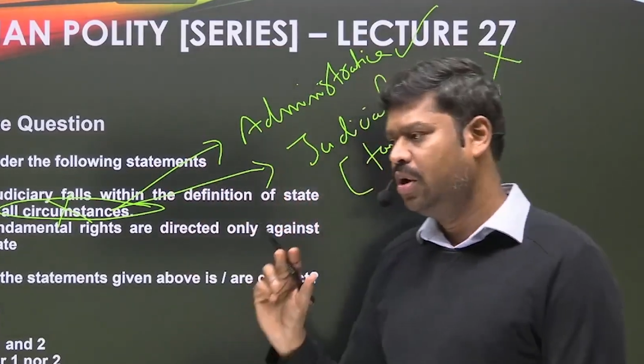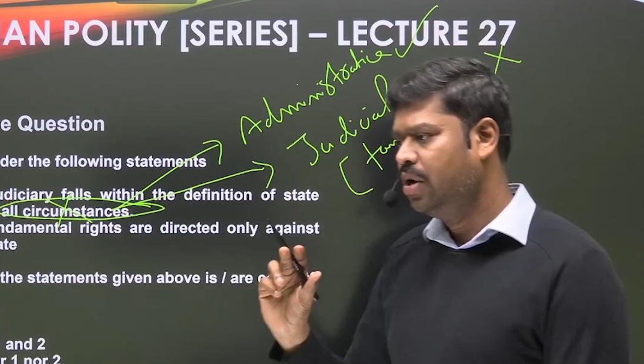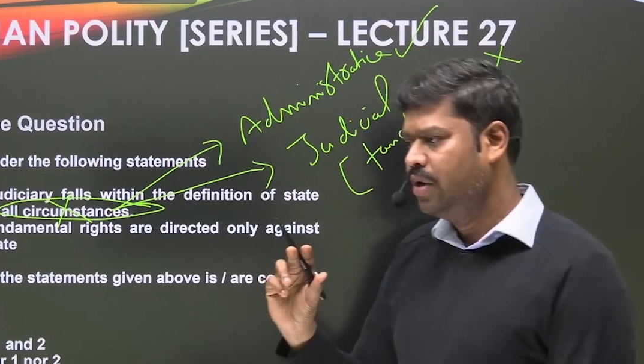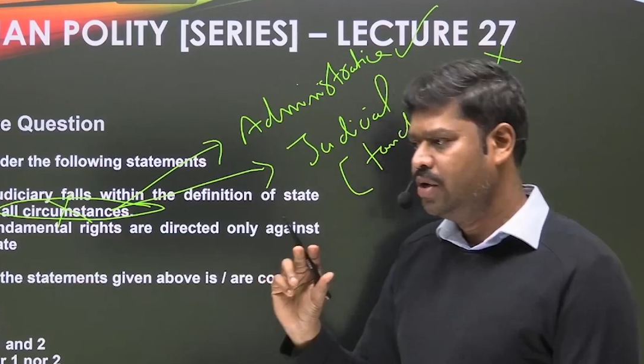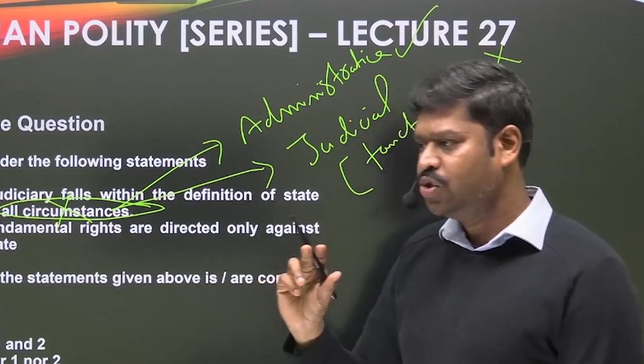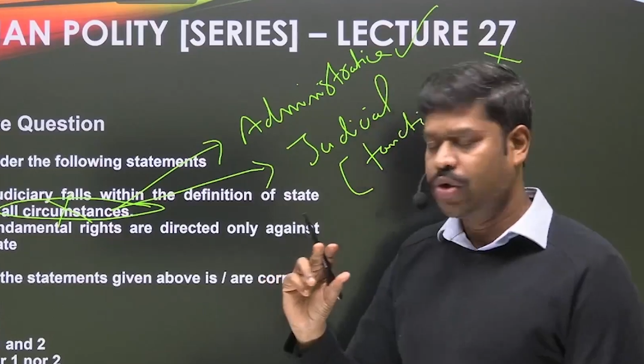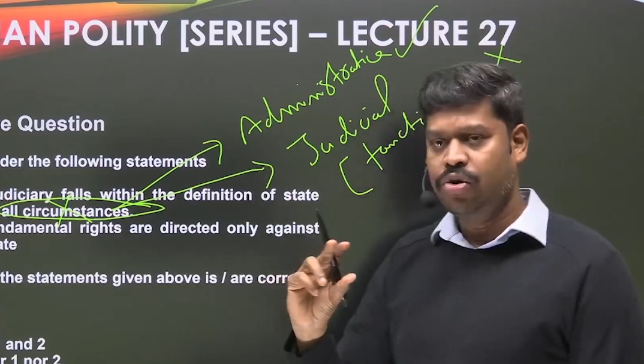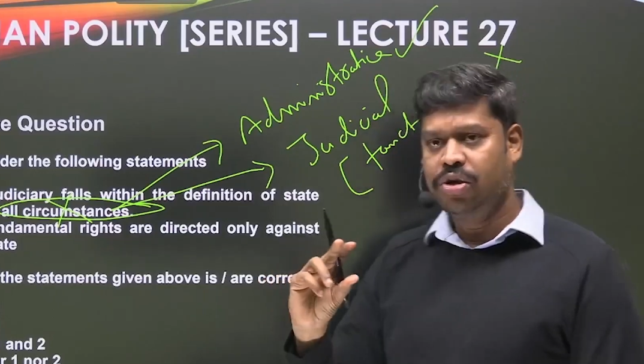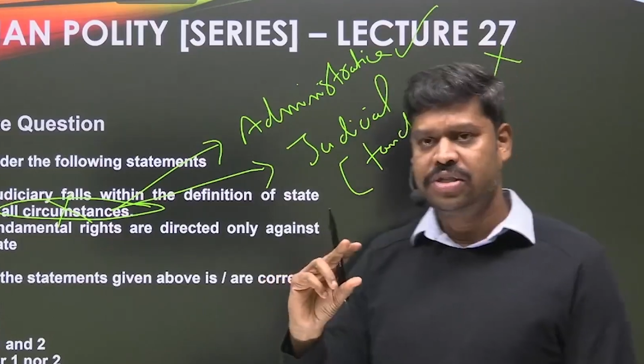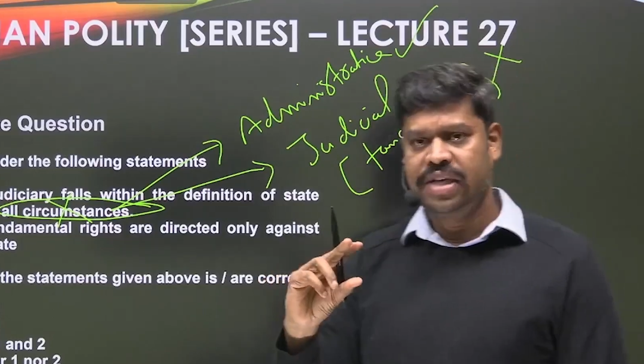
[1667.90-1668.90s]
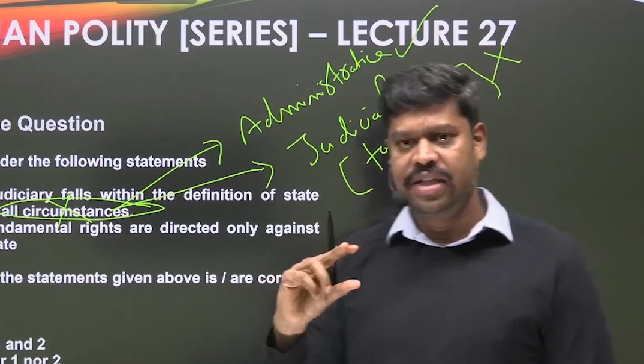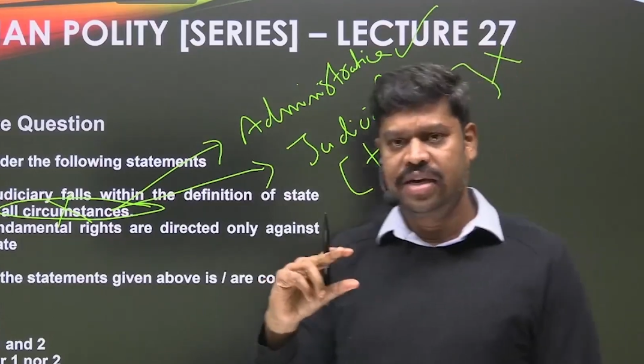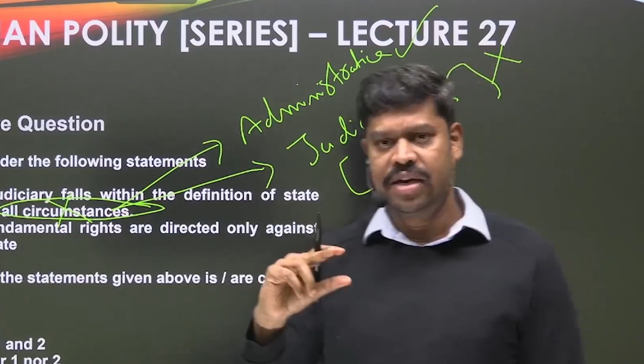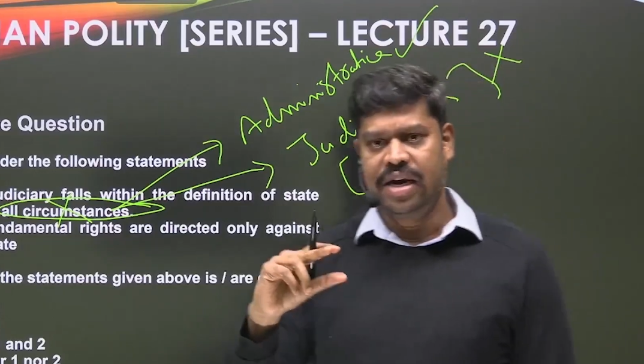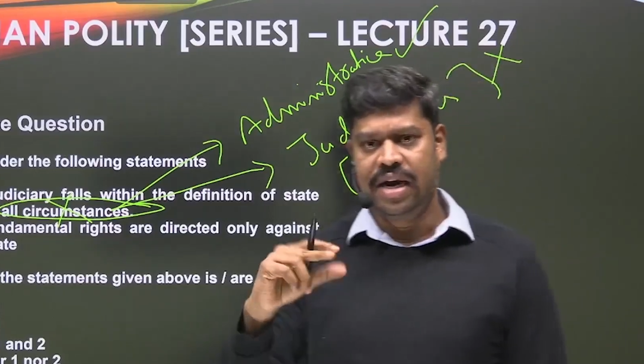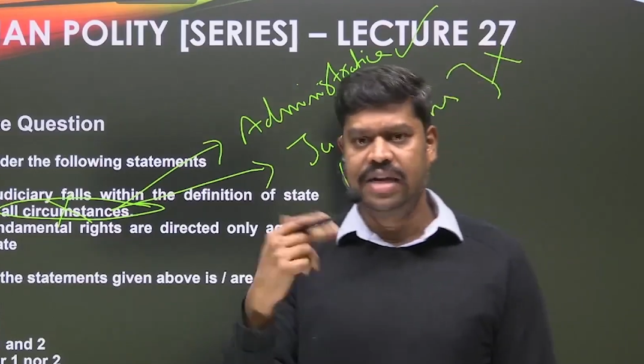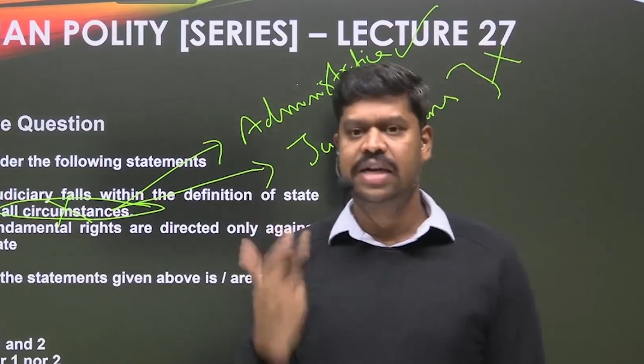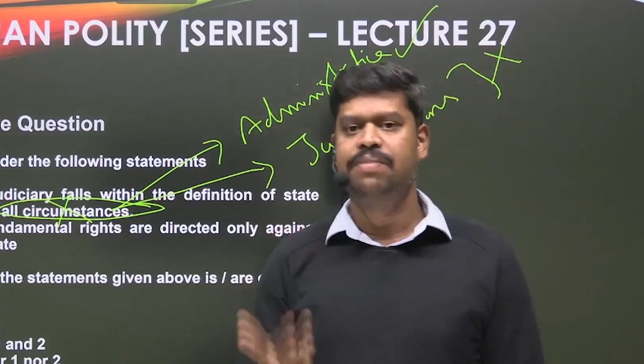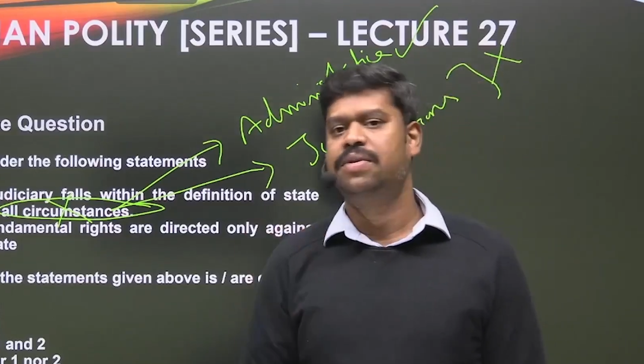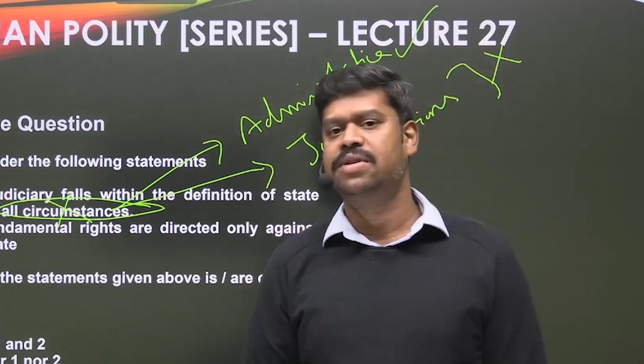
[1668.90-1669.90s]
So you cannot say that in
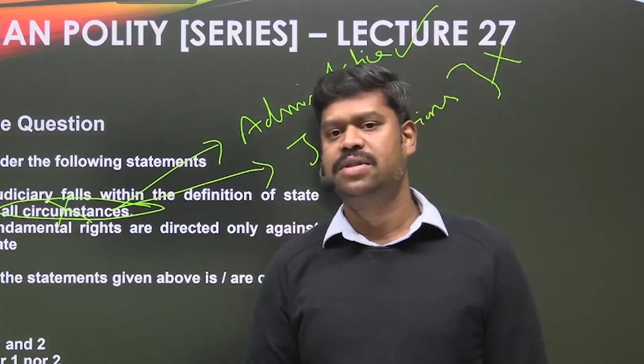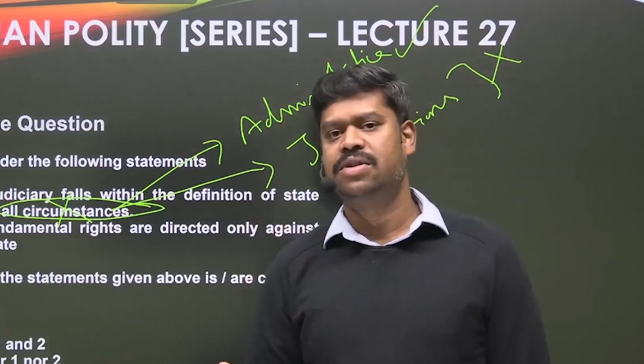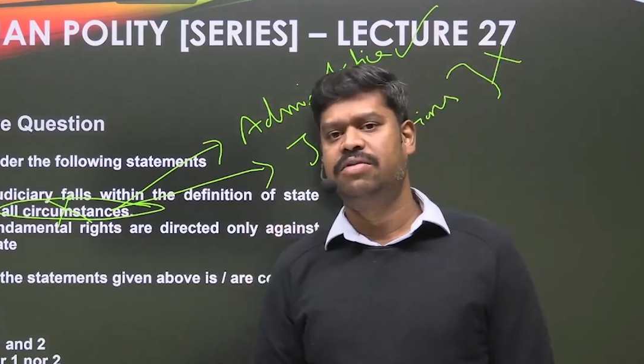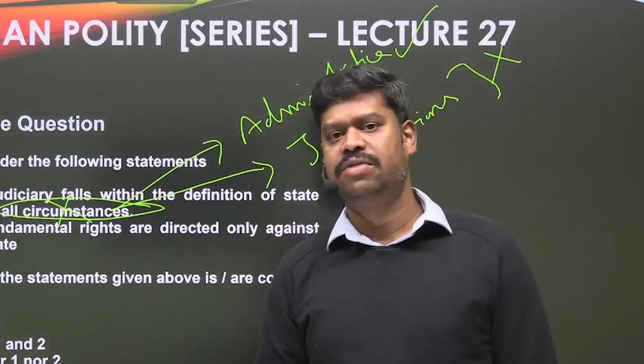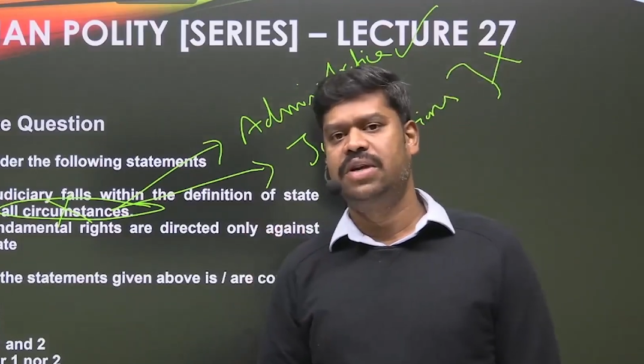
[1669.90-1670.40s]
100% of the